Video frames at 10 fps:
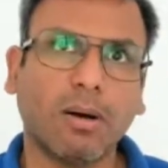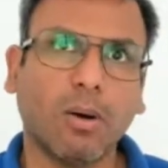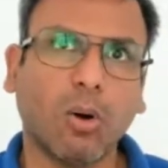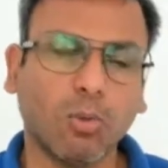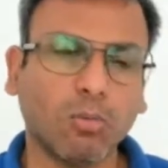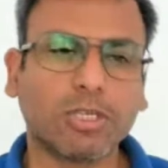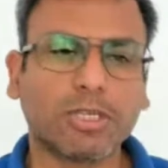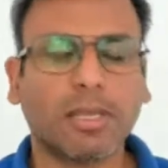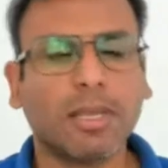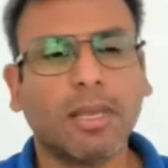
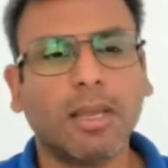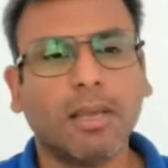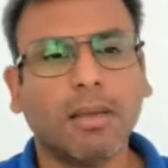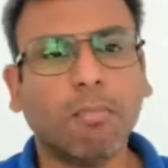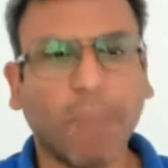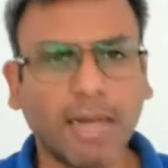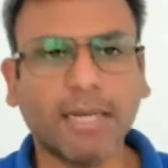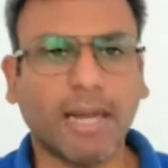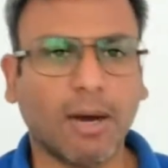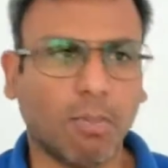almost
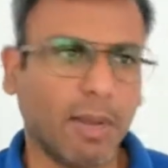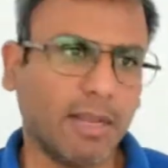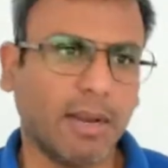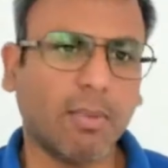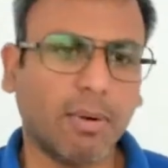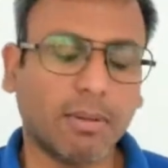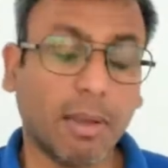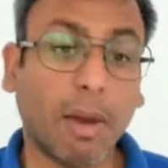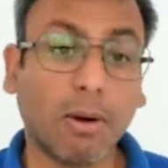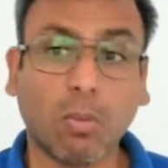burnt out by the
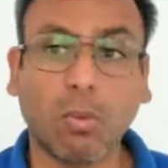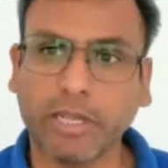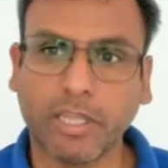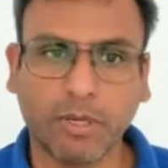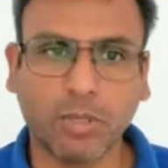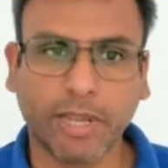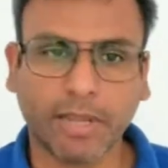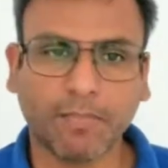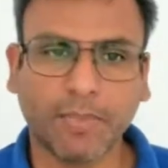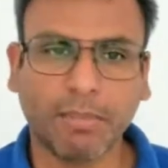amount of work they were
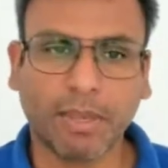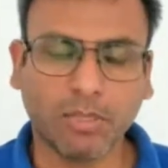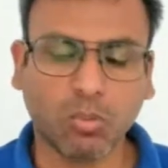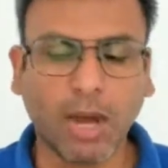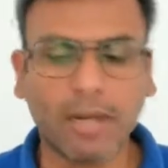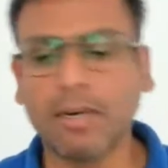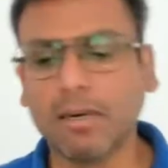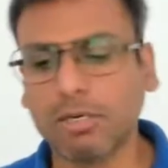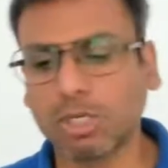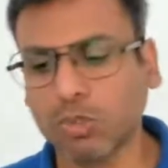doing. Because one
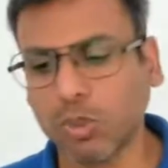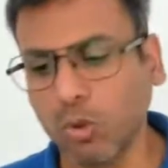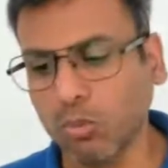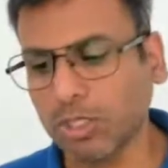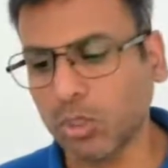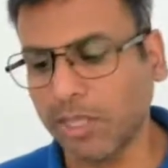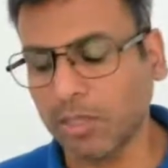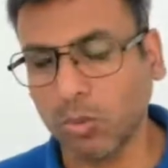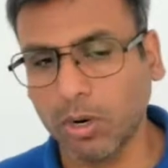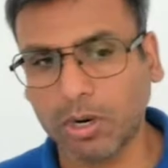nurse was almost doing the
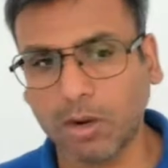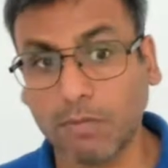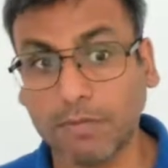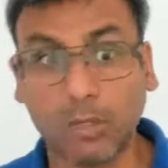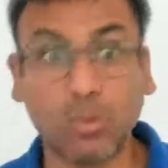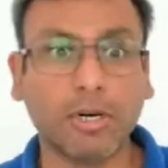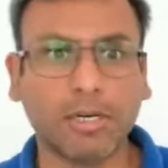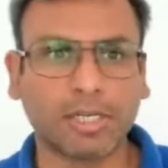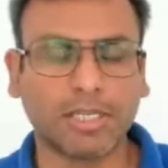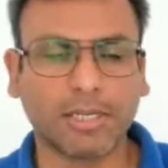work of 2
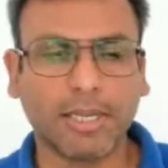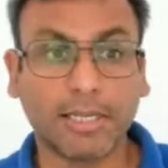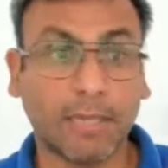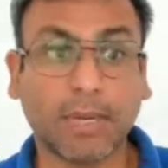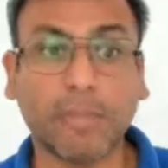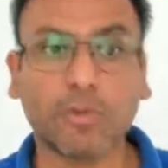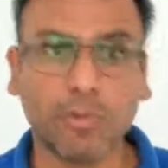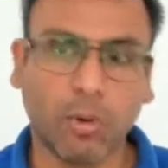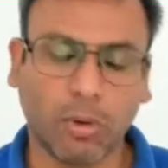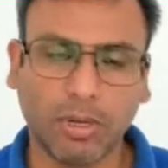nurses, sometimes
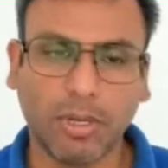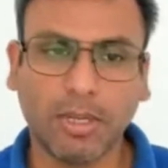more.